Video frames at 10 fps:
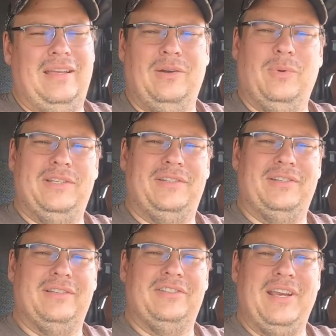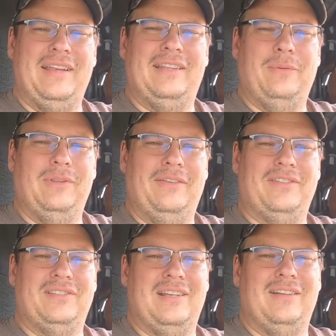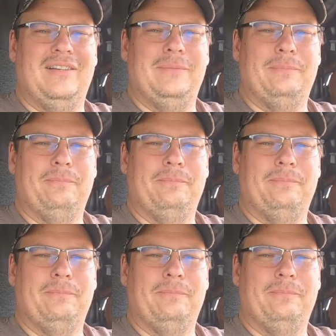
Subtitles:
in which shade they will never sit under.